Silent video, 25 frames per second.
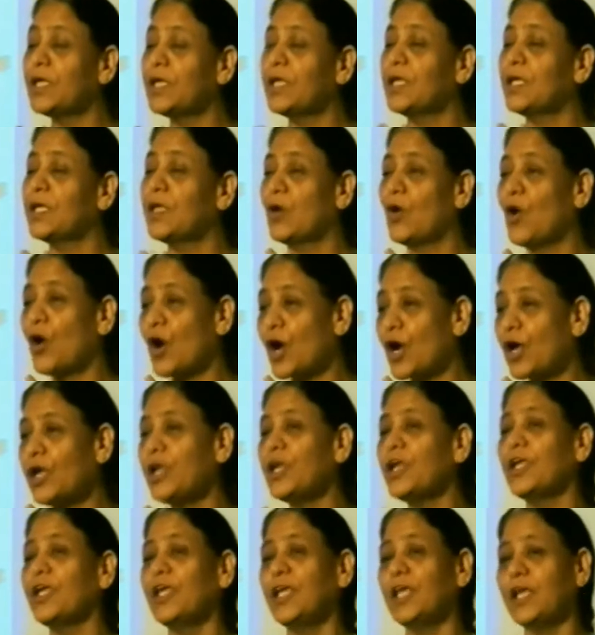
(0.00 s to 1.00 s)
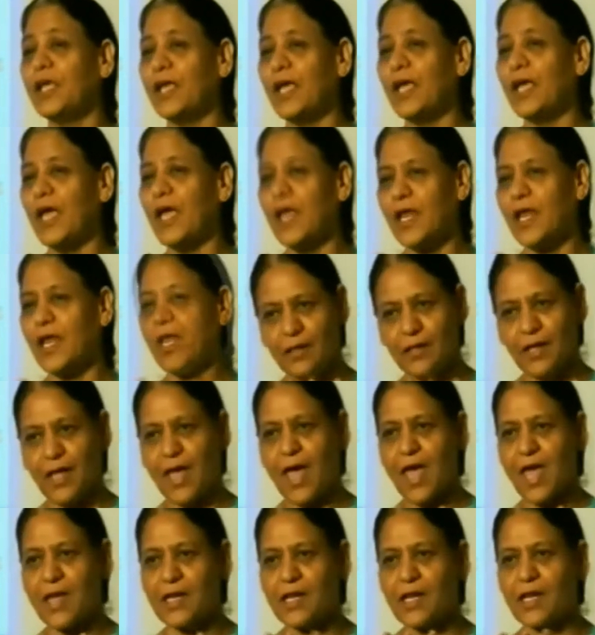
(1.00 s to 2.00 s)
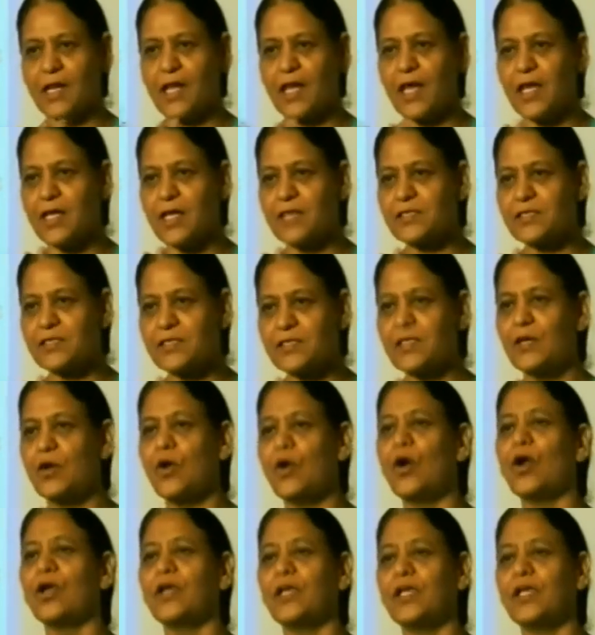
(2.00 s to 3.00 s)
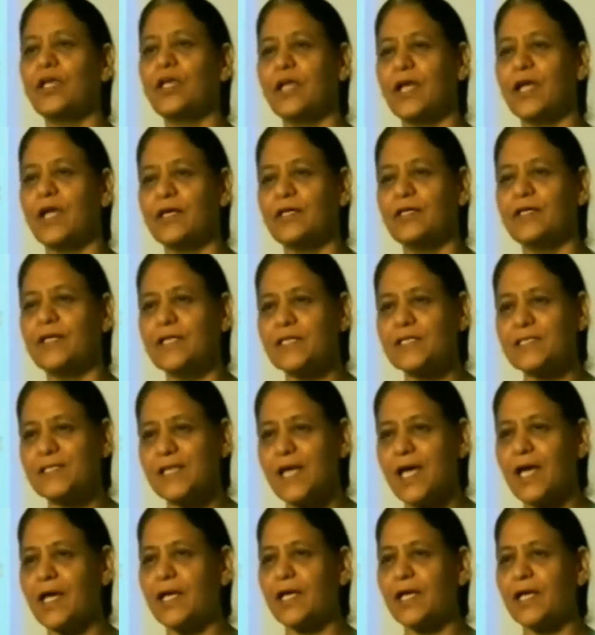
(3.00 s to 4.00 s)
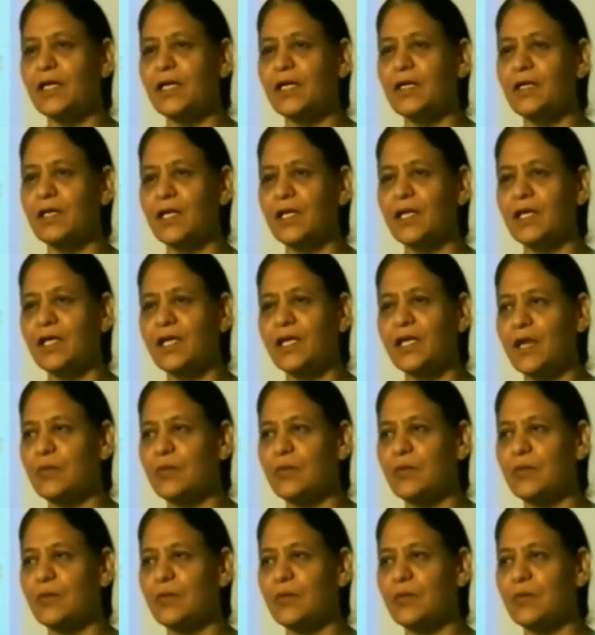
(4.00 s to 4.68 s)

or he can analyze, or he can design, he can